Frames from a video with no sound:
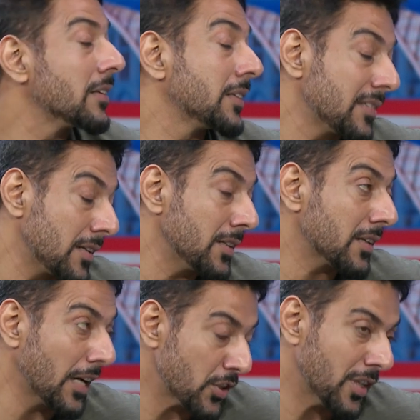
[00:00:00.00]
There's another
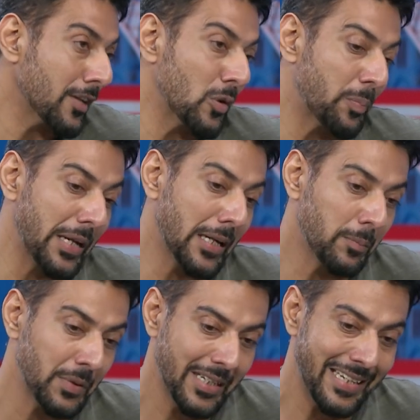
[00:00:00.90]
Kashkan opening
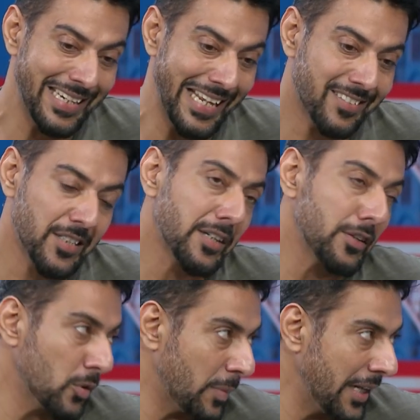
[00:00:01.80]
up next year
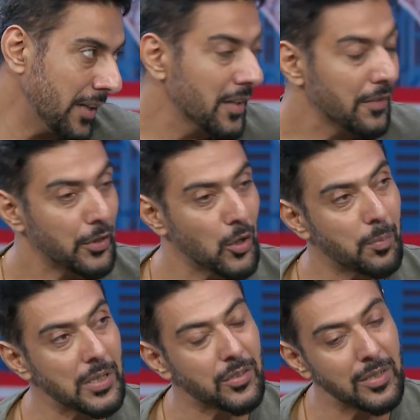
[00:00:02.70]
in Dubai. We're
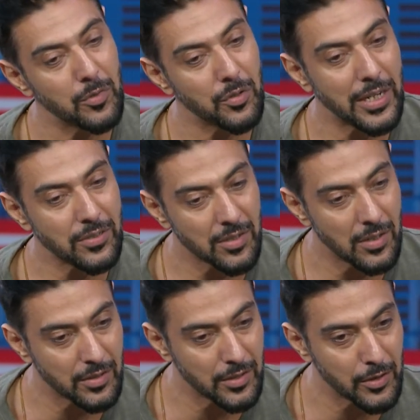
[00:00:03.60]
opening 3 more
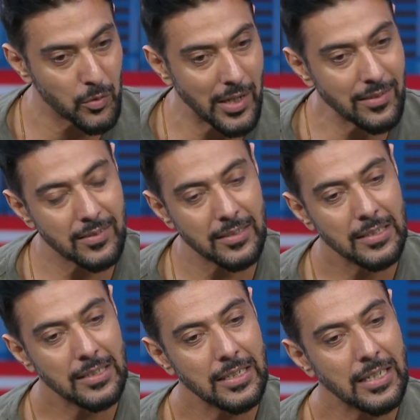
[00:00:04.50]
restaurants in the US.
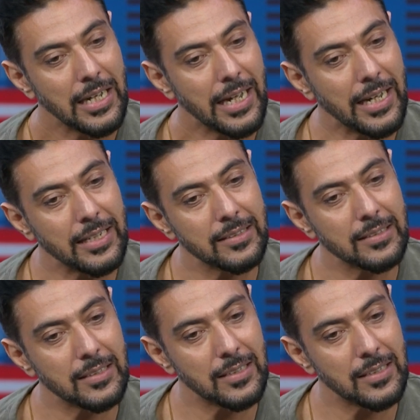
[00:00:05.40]
And